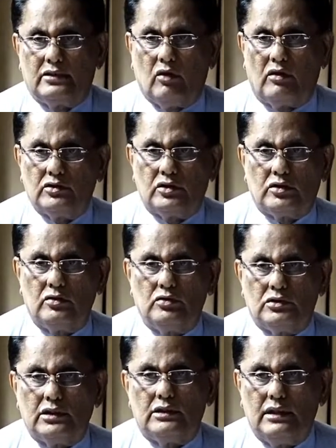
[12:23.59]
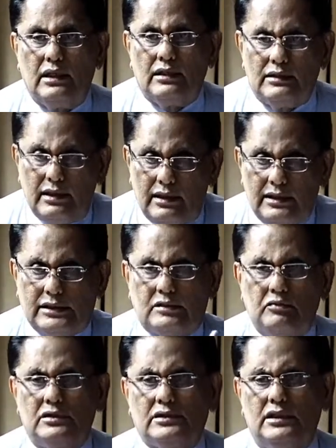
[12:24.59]
Constitution, the list
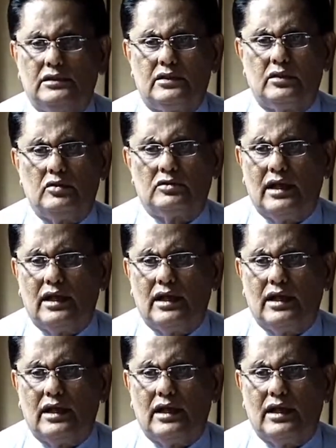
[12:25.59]
was introduced.